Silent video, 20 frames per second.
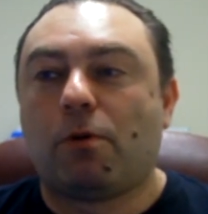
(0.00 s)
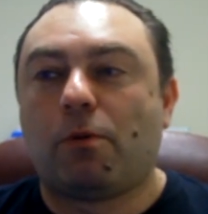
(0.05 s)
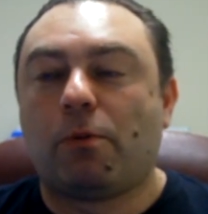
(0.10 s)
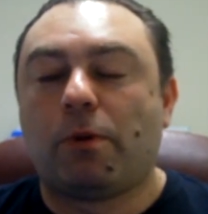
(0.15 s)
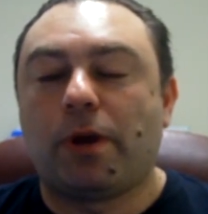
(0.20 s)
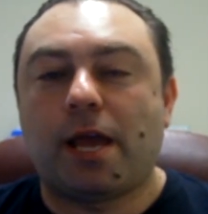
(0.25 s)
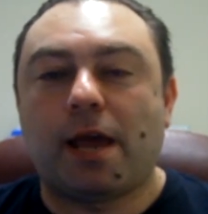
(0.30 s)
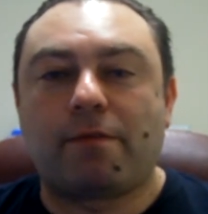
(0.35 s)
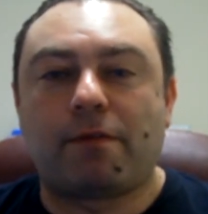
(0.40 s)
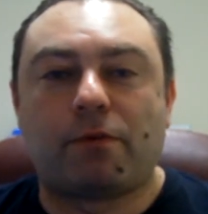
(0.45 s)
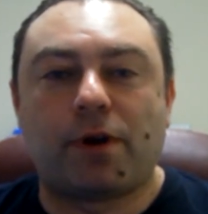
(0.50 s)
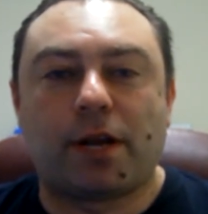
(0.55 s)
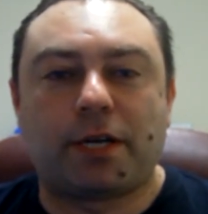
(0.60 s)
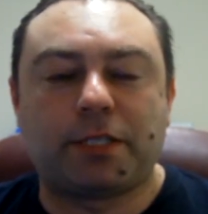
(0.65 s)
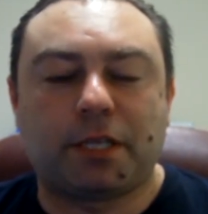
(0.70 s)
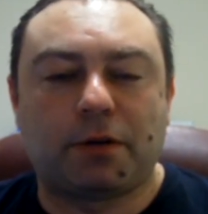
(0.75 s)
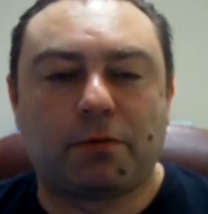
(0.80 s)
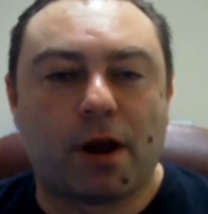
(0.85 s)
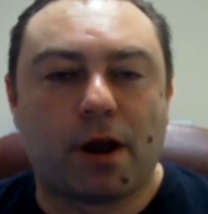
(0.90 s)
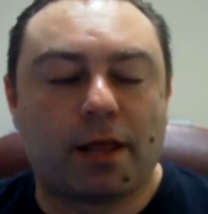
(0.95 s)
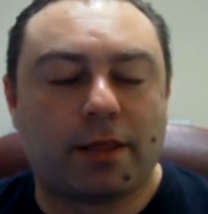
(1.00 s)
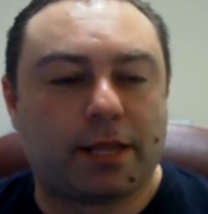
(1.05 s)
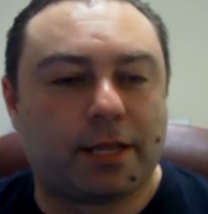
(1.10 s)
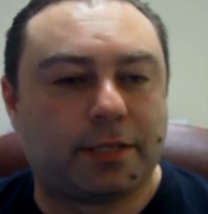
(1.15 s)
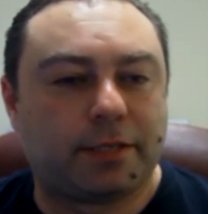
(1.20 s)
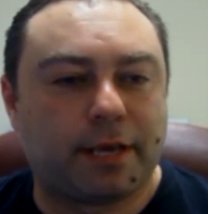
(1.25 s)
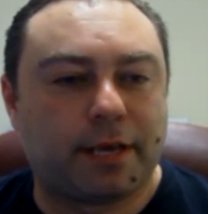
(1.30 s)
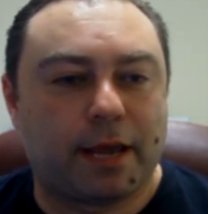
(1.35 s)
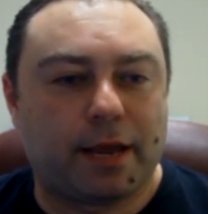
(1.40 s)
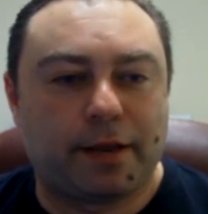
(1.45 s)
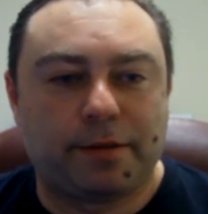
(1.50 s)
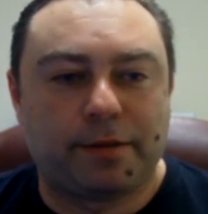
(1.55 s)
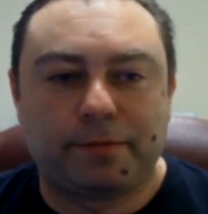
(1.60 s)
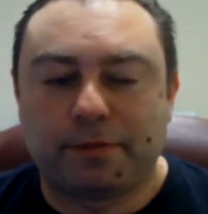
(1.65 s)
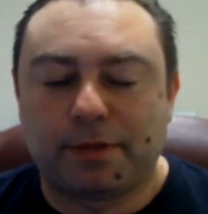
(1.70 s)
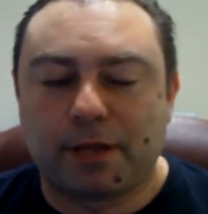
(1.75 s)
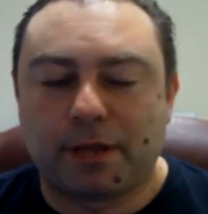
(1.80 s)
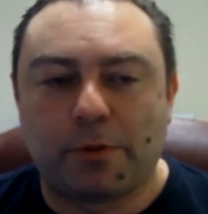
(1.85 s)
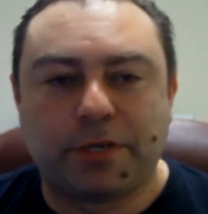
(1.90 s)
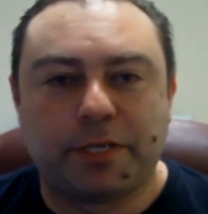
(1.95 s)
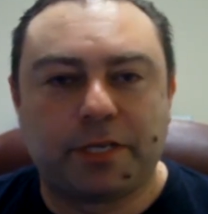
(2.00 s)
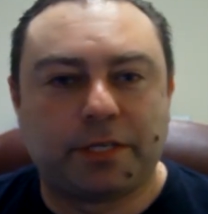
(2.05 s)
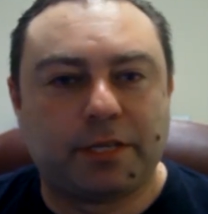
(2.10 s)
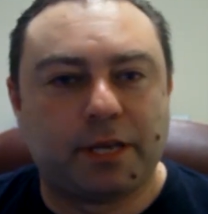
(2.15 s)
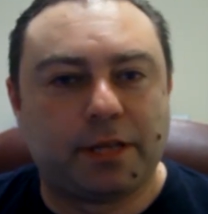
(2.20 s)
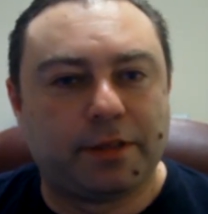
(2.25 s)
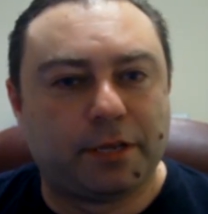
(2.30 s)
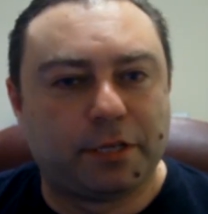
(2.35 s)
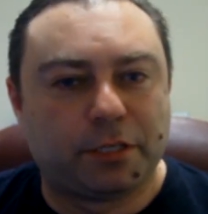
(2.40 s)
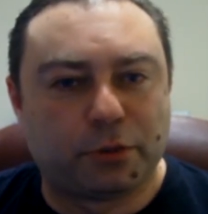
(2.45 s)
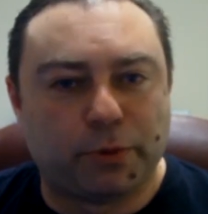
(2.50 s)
we have a restaurant, let's say, that we just did this